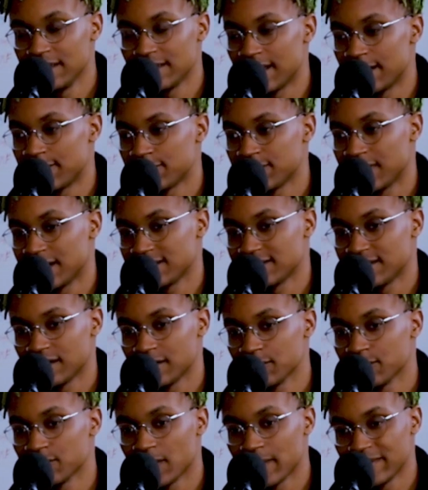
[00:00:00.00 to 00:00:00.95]
that flex
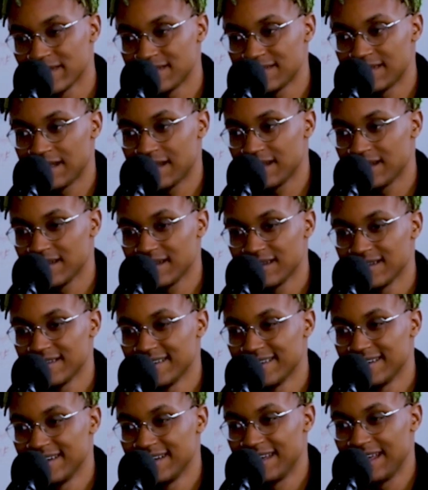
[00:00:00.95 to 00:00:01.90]
that they're from the city.
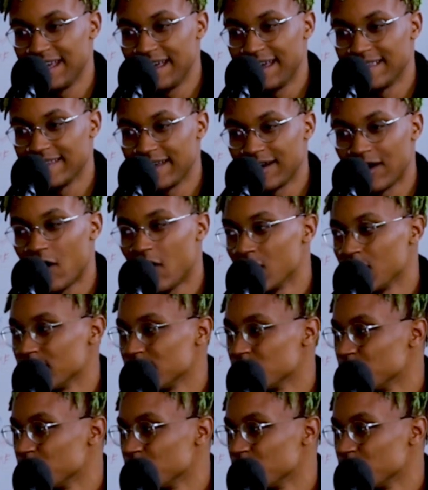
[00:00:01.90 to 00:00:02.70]
And like all